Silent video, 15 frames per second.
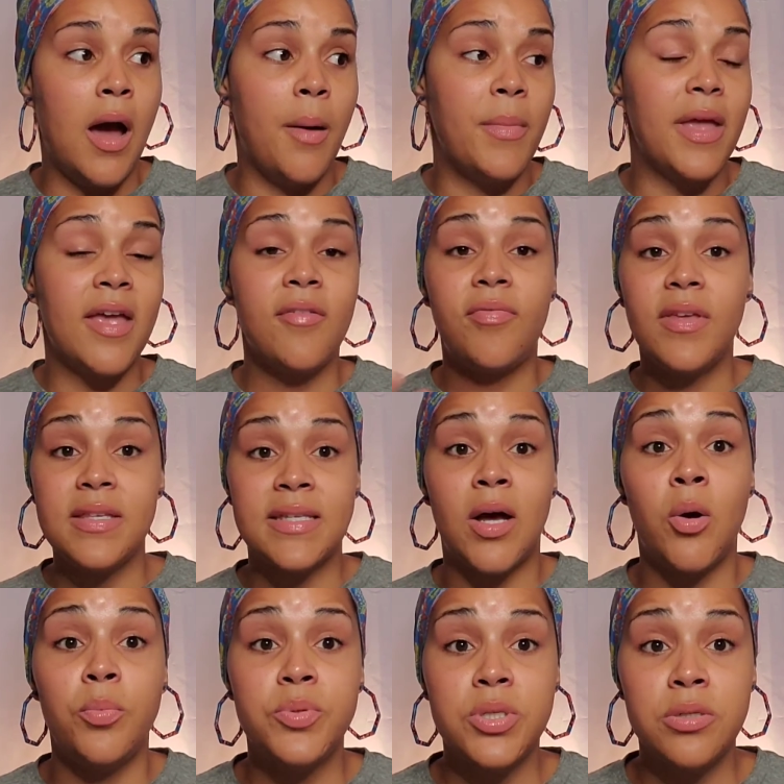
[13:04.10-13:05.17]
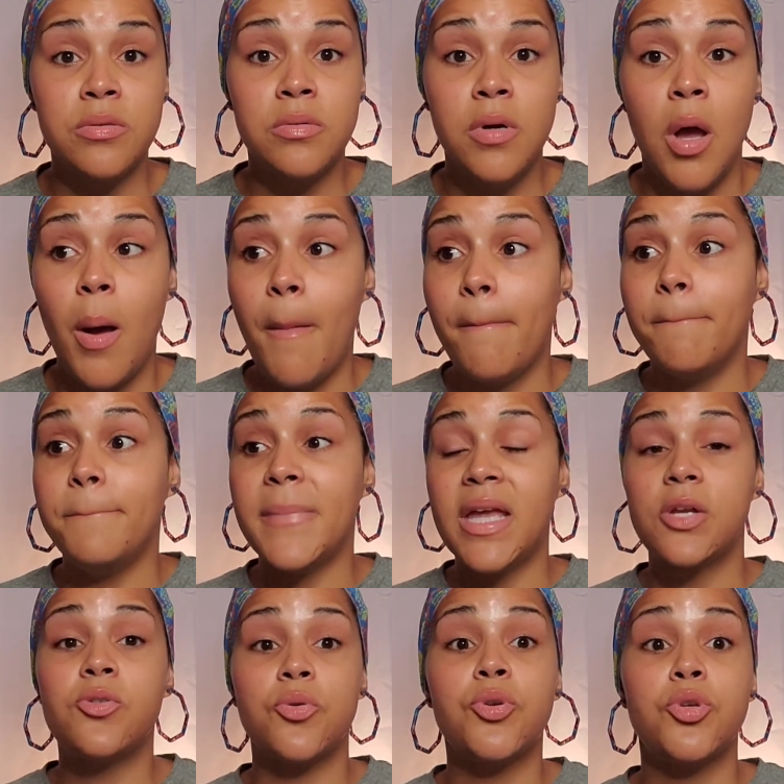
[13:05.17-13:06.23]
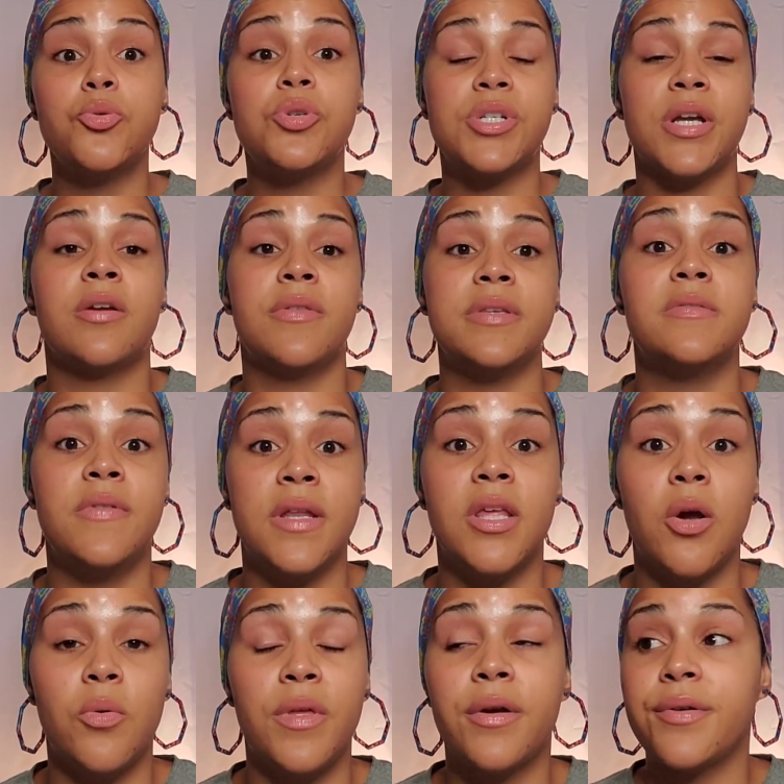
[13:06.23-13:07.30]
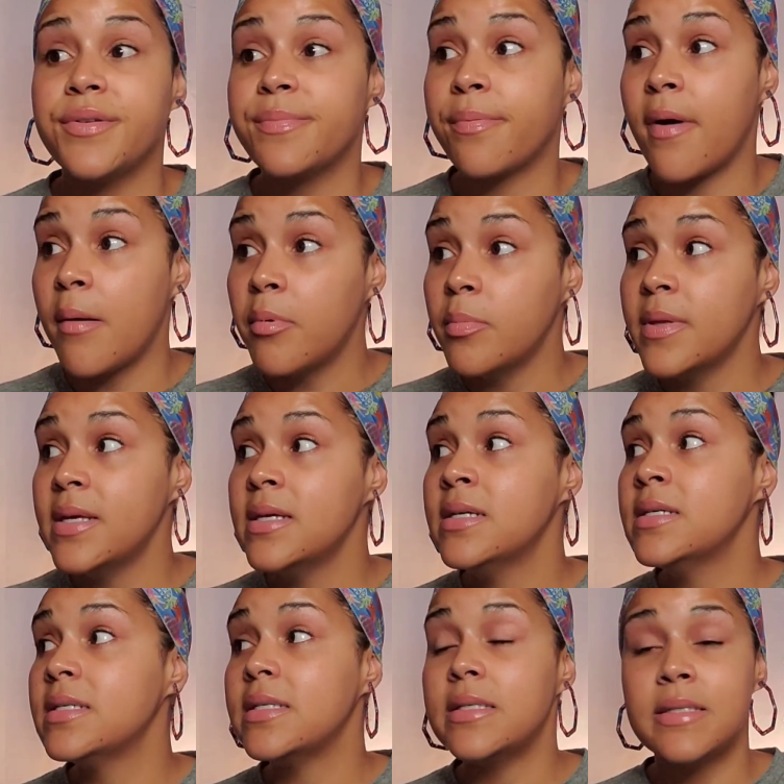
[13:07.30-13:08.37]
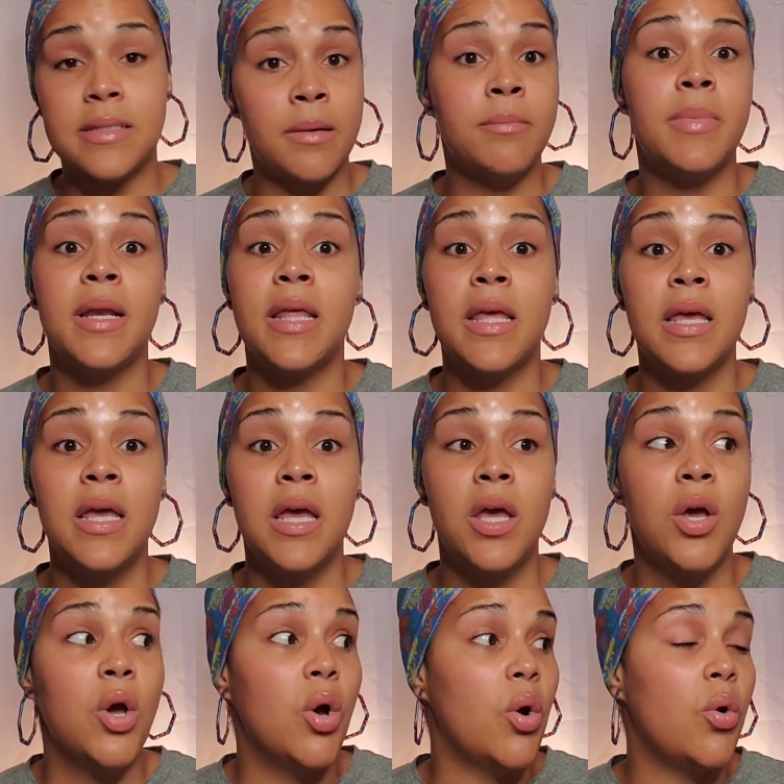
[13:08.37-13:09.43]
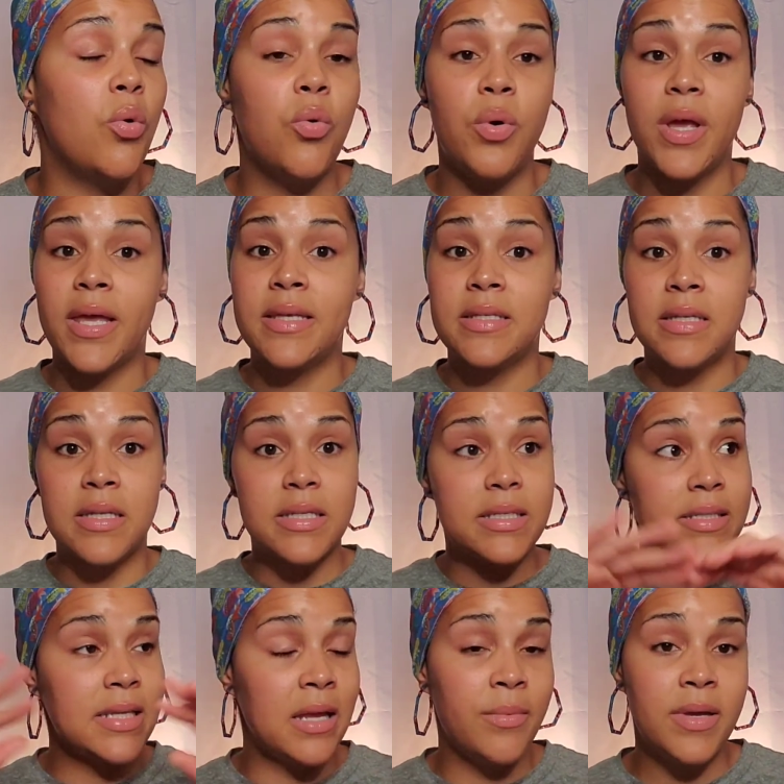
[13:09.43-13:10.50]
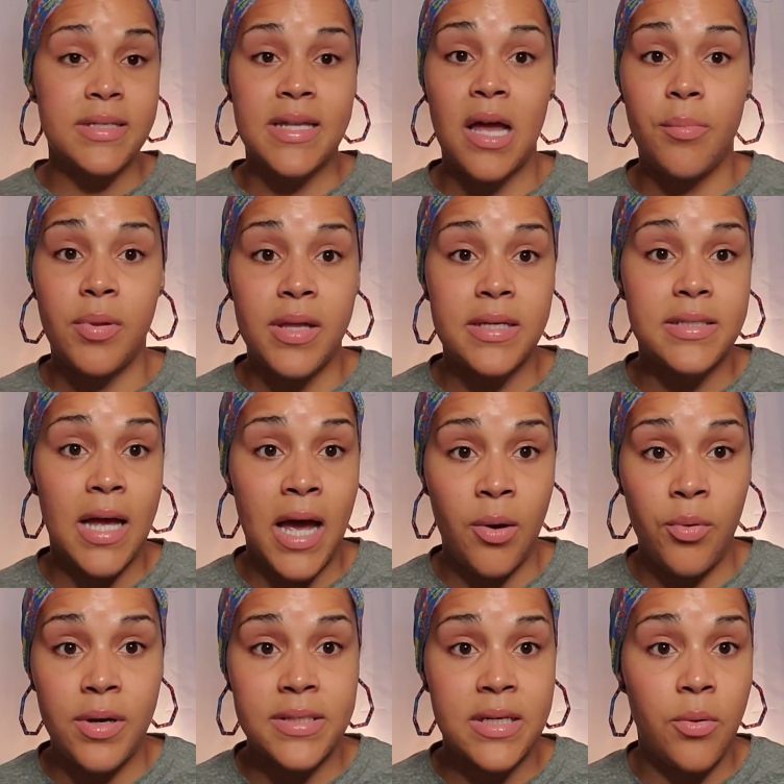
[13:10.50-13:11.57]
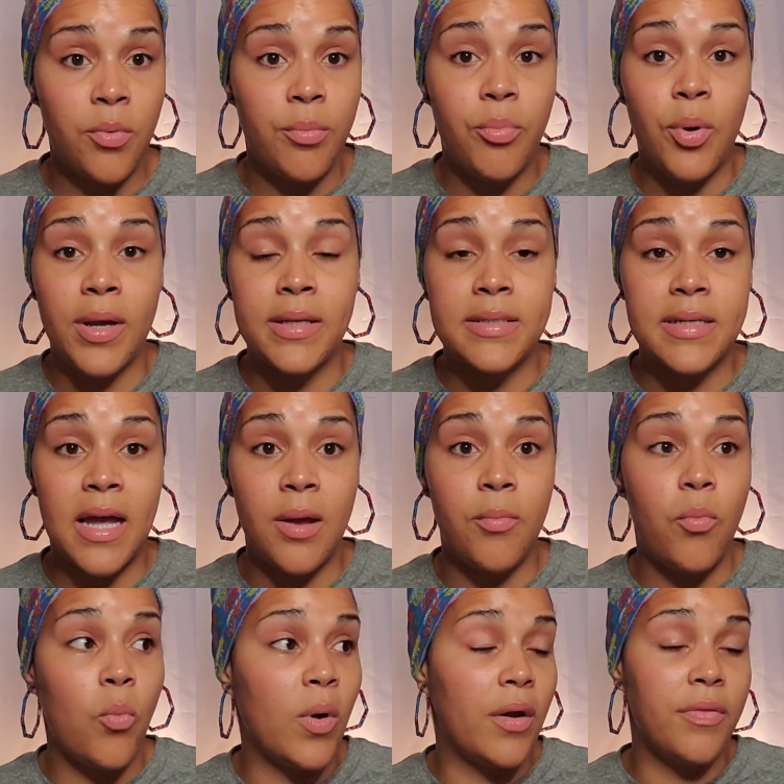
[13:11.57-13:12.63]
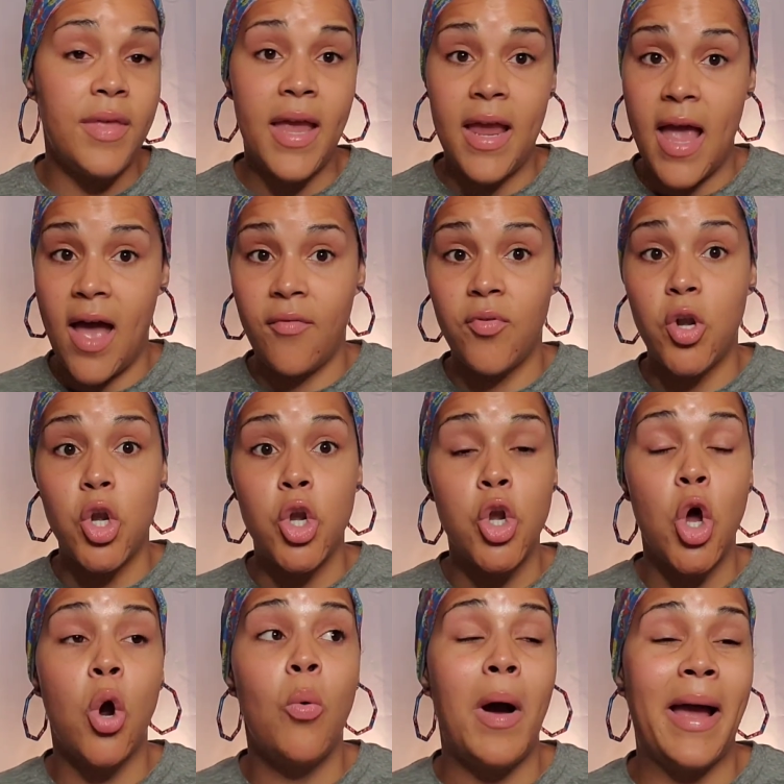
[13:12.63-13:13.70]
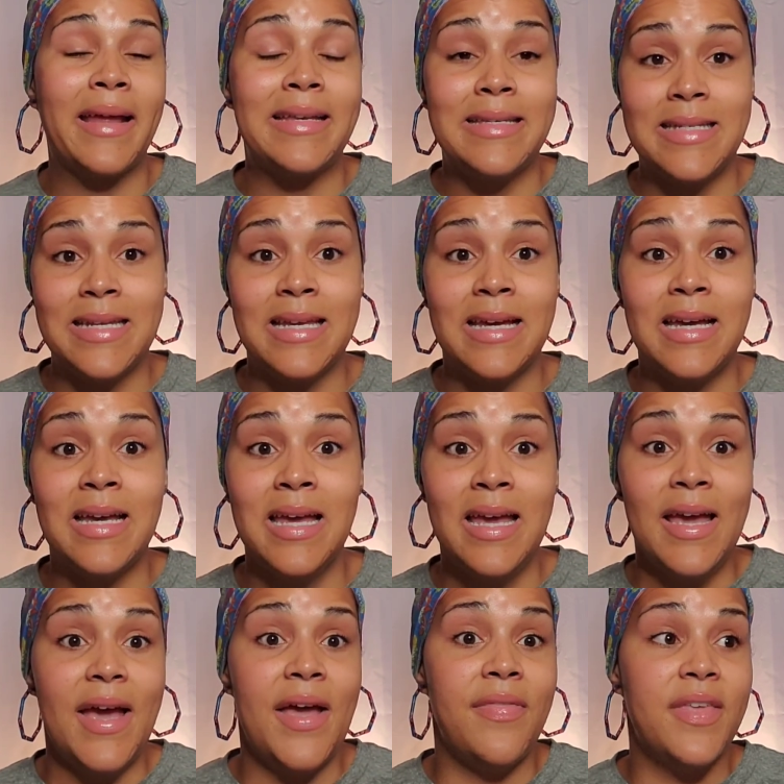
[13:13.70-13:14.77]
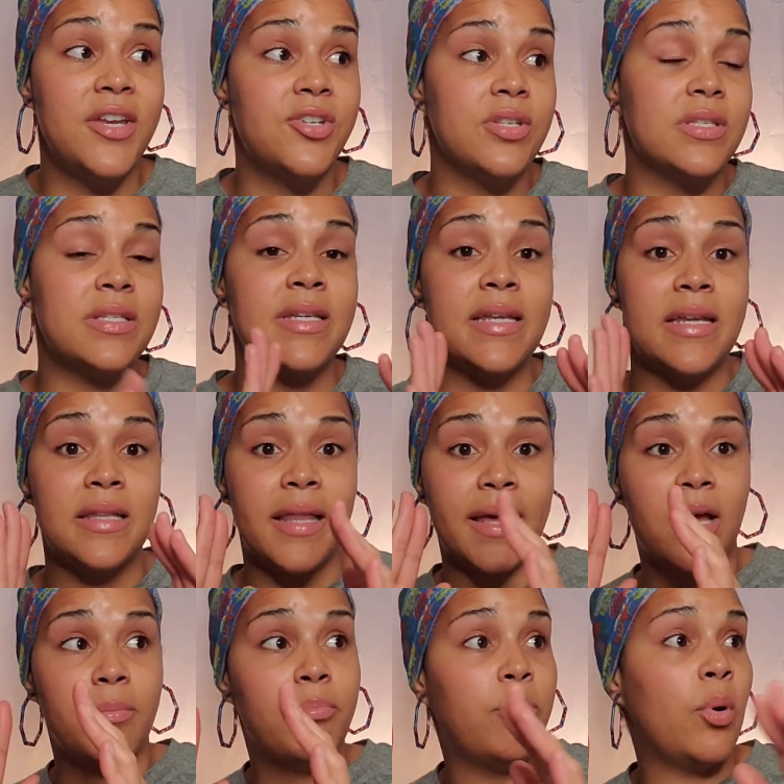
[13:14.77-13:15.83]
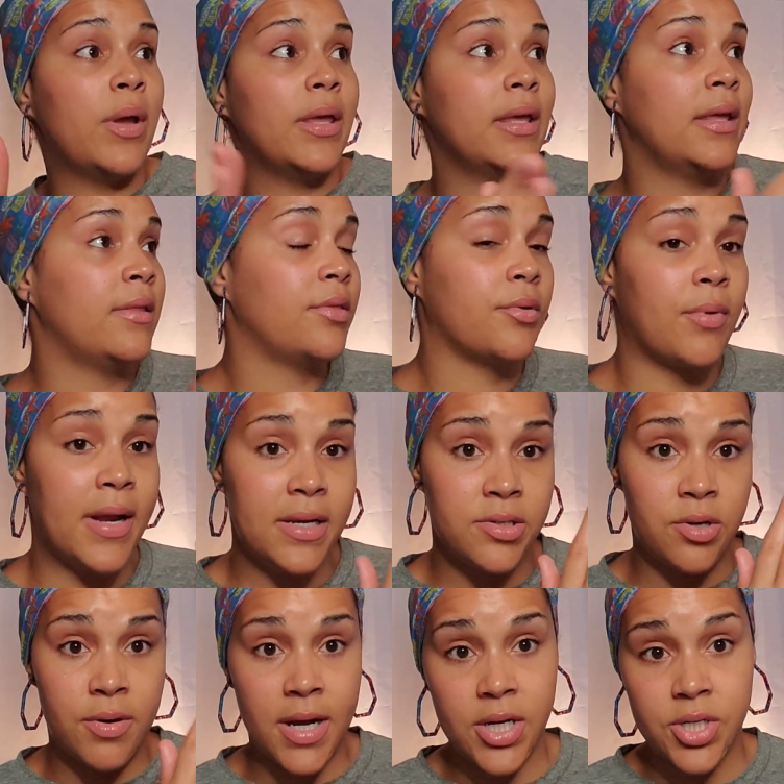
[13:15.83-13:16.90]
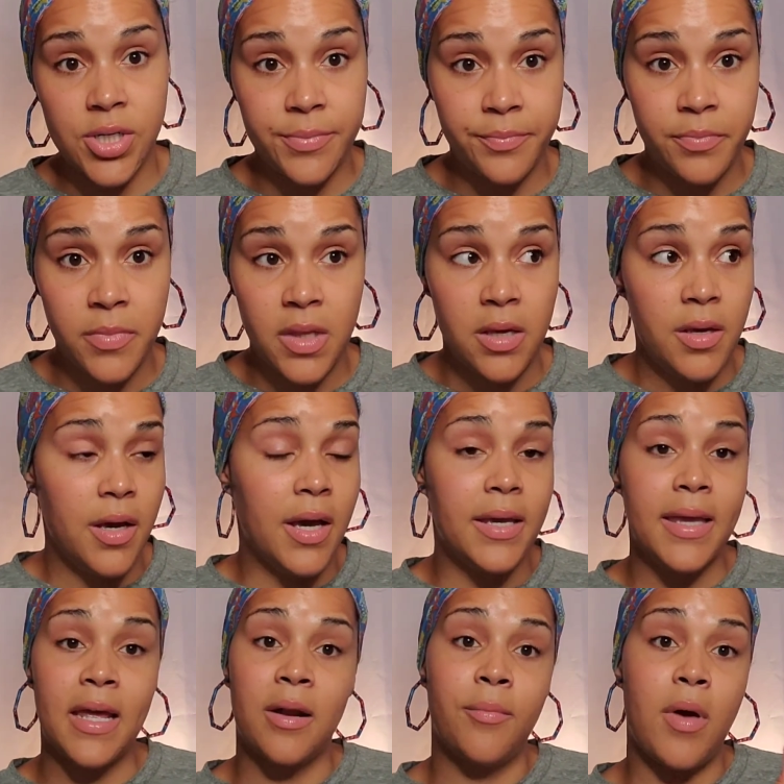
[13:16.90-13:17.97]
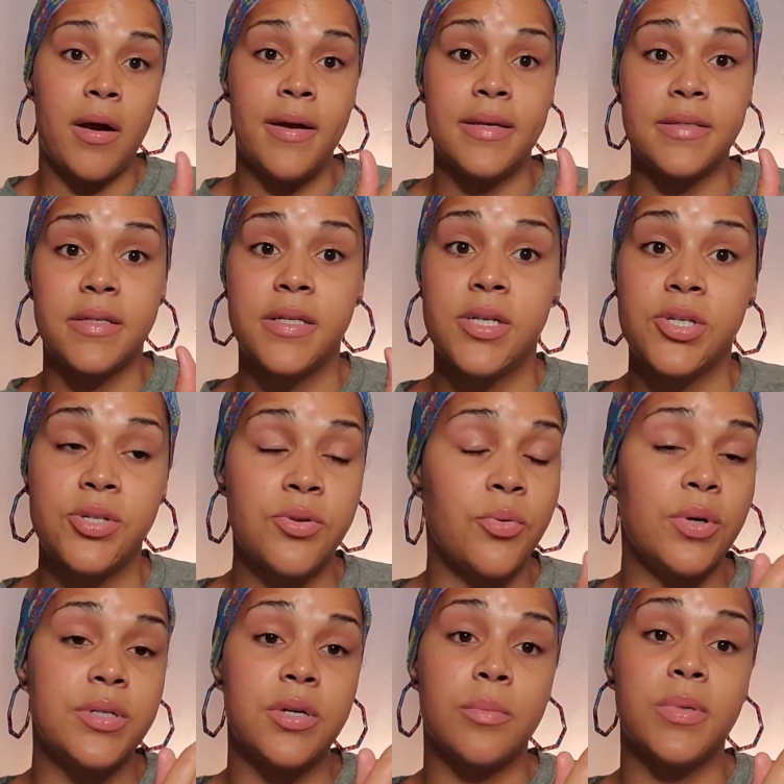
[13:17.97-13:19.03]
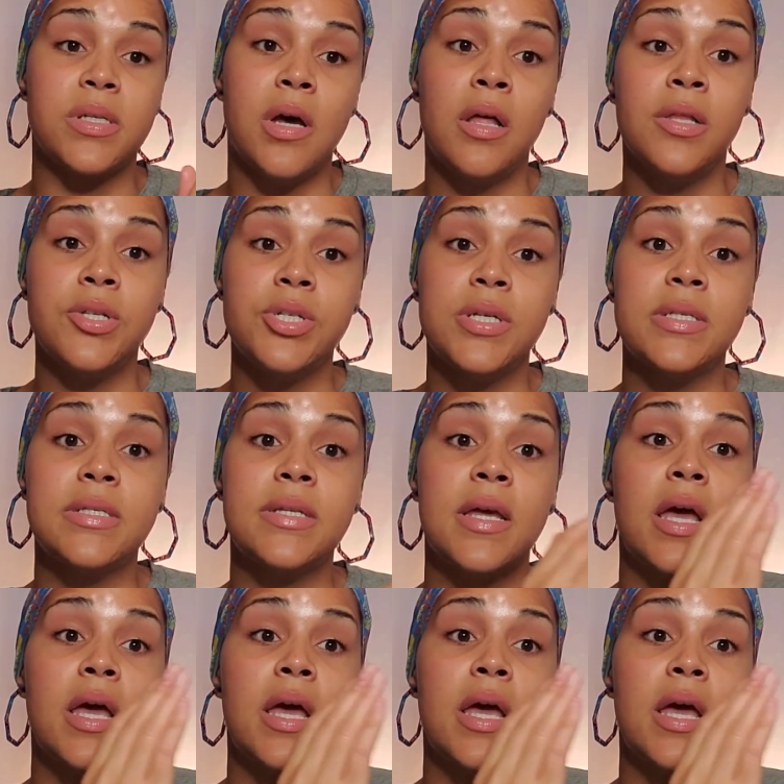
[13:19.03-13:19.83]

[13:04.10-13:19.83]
If this helped you, make sure you share this video. There is probably somebody who is in the same exact place I was at one point in time, where they have no idea and they just need like a point in the right direction. Again, I'm not an esthetician or a dermatologist.